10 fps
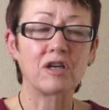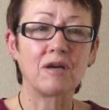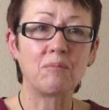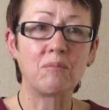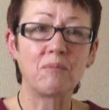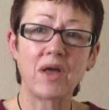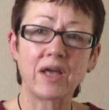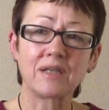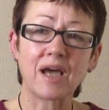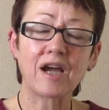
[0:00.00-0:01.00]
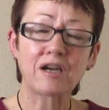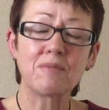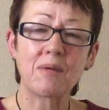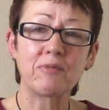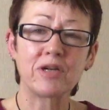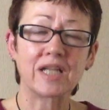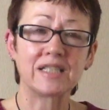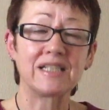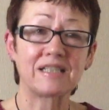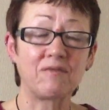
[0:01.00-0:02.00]
And I can remember in
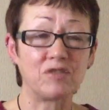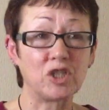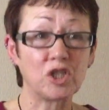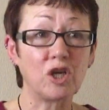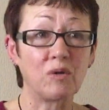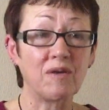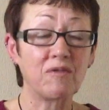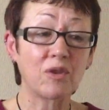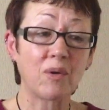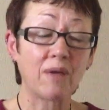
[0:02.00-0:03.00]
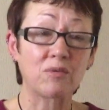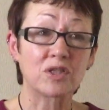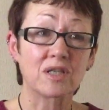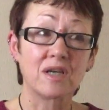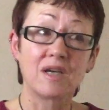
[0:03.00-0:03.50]
1972, even though I was,